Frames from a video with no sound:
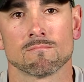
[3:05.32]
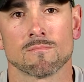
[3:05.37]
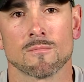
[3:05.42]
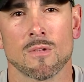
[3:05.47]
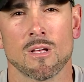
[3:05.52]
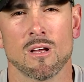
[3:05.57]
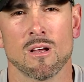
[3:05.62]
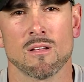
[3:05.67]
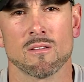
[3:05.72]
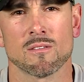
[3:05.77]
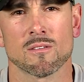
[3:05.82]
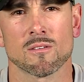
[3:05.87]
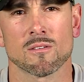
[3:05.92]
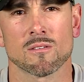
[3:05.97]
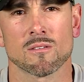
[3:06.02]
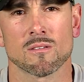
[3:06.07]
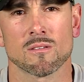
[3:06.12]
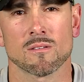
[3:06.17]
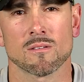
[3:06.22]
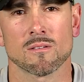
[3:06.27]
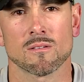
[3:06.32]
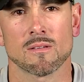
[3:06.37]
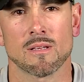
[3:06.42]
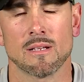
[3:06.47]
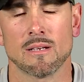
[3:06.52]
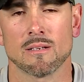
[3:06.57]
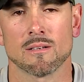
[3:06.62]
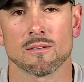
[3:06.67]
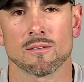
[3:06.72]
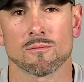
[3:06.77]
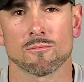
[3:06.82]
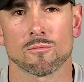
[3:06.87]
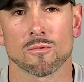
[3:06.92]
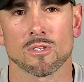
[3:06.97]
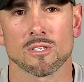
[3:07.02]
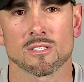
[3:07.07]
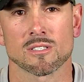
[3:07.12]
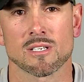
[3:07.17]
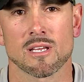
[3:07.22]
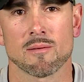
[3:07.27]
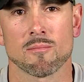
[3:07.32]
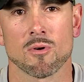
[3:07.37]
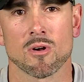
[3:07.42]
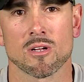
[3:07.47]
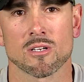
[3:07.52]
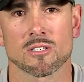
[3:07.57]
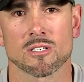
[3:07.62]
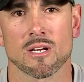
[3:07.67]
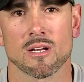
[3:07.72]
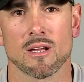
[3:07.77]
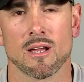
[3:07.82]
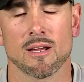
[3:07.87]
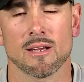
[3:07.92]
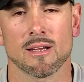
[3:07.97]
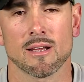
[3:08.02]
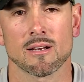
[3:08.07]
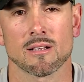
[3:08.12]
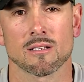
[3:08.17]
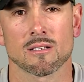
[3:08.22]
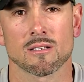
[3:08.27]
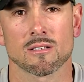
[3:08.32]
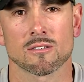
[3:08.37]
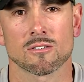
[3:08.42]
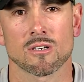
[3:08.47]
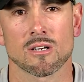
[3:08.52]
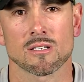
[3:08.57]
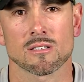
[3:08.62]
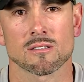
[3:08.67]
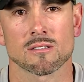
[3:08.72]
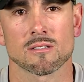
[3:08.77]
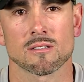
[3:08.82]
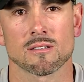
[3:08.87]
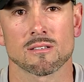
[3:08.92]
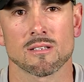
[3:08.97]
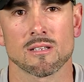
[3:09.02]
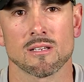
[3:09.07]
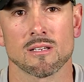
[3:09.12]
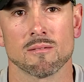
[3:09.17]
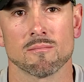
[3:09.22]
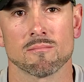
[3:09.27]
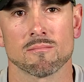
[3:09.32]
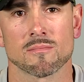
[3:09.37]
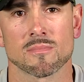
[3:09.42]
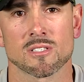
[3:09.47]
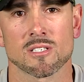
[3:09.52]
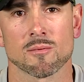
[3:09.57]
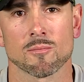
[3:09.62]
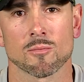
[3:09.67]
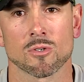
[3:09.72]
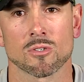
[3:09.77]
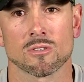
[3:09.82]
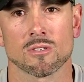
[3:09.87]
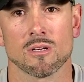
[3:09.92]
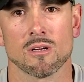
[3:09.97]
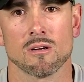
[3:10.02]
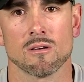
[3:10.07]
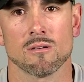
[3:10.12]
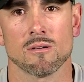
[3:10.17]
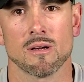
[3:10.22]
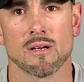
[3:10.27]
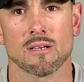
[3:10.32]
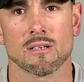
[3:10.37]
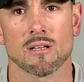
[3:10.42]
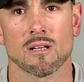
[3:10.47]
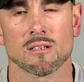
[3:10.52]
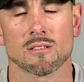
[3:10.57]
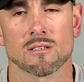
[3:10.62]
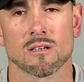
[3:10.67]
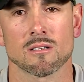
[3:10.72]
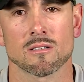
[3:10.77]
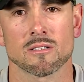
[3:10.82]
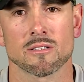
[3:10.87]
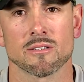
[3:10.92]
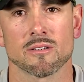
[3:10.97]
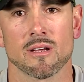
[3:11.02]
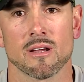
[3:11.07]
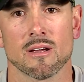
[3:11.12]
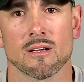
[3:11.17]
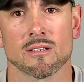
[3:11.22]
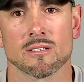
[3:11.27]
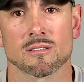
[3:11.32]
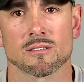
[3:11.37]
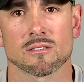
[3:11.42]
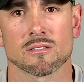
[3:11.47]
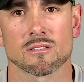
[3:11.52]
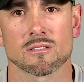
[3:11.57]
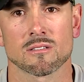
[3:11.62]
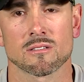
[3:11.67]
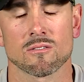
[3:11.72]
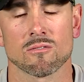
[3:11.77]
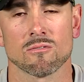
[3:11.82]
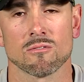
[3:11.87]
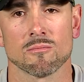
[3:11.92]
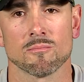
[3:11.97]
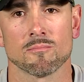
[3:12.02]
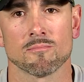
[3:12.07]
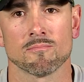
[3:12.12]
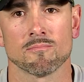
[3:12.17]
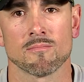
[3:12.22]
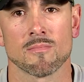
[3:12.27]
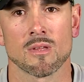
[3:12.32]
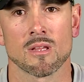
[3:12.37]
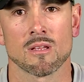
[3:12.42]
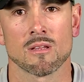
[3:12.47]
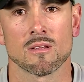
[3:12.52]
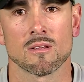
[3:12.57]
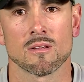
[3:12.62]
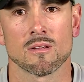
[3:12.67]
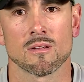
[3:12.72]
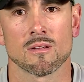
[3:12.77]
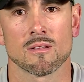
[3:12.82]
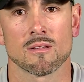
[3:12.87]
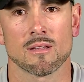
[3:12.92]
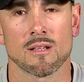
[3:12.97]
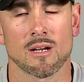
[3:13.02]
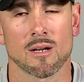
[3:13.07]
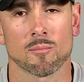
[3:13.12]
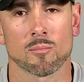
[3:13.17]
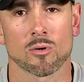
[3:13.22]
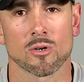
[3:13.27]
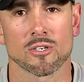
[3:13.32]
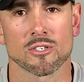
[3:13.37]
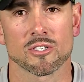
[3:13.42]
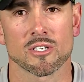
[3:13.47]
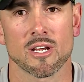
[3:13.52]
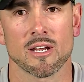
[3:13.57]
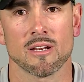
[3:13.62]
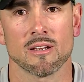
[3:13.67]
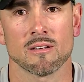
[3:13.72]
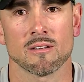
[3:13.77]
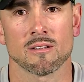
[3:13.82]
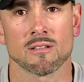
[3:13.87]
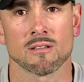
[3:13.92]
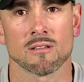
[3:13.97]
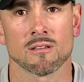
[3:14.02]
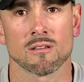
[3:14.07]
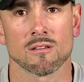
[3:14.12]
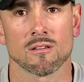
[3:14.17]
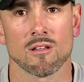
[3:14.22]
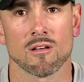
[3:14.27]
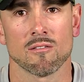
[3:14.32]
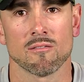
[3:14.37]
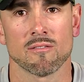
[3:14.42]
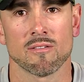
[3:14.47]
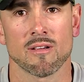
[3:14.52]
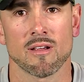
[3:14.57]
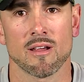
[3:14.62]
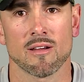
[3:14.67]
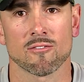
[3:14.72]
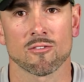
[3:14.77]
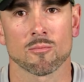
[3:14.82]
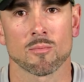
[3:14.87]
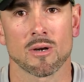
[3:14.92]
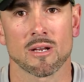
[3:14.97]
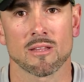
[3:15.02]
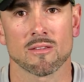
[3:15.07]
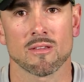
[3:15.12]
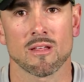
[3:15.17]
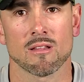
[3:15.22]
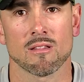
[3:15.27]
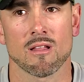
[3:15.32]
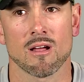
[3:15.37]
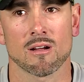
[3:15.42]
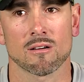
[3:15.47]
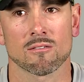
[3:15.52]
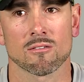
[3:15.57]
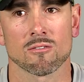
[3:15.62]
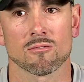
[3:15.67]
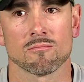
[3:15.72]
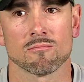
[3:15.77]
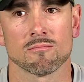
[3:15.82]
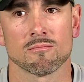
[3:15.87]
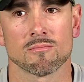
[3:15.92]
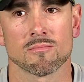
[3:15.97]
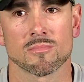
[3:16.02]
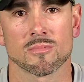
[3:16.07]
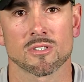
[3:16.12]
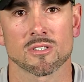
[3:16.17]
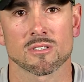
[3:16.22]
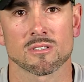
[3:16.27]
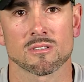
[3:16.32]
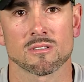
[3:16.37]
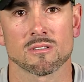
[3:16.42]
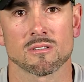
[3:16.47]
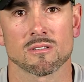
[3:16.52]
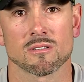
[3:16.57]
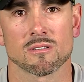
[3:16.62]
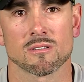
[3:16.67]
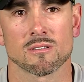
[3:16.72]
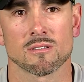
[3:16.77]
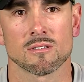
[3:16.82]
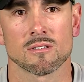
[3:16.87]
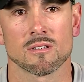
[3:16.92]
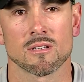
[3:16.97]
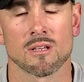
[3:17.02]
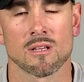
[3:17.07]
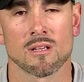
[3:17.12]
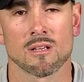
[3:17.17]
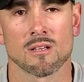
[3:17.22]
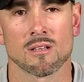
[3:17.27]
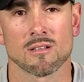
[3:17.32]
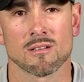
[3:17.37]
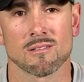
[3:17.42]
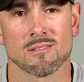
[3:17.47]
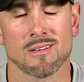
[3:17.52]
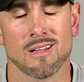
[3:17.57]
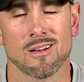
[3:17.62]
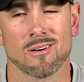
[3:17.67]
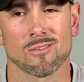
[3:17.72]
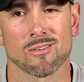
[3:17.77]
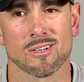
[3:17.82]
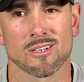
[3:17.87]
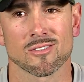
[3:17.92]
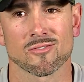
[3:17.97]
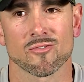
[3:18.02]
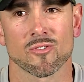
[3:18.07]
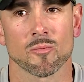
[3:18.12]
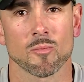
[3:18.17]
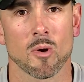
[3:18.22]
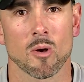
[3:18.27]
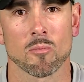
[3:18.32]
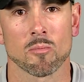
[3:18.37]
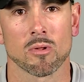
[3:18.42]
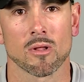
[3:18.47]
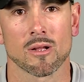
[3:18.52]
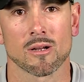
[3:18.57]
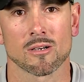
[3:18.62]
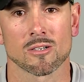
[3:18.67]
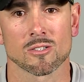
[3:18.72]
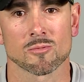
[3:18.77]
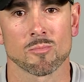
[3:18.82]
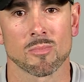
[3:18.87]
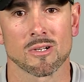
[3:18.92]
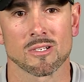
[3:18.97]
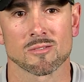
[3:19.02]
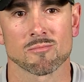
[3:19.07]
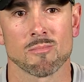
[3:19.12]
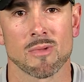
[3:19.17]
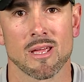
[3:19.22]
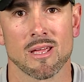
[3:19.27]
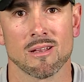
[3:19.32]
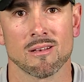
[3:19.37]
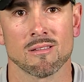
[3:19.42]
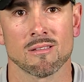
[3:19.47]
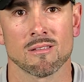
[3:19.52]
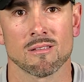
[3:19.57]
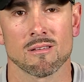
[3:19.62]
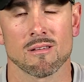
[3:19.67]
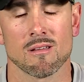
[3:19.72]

They didn't really say much. I kind of addressed the team similar to how I talked to you guys and just told them that I appreciate and love everybody in that locker room, just not only as football players, but as men,